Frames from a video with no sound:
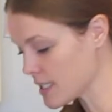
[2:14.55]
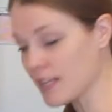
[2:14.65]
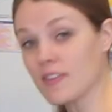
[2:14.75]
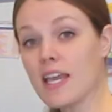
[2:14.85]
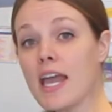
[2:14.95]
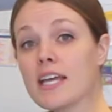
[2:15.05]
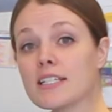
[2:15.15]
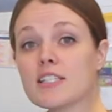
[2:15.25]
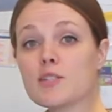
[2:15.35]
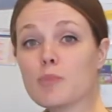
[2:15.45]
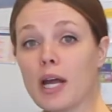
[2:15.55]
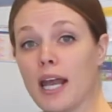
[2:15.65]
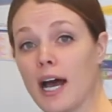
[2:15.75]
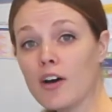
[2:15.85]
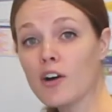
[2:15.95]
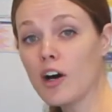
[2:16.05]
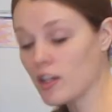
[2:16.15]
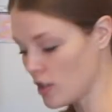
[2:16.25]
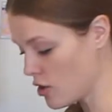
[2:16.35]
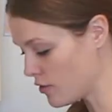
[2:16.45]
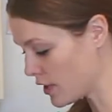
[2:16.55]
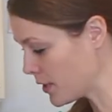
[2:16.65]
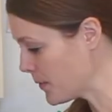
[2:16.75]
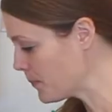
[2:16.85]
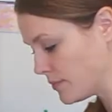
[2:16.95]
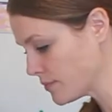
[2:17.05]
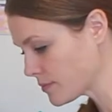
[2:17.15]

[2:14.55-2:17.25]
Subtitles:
to get the eggs spread out all over.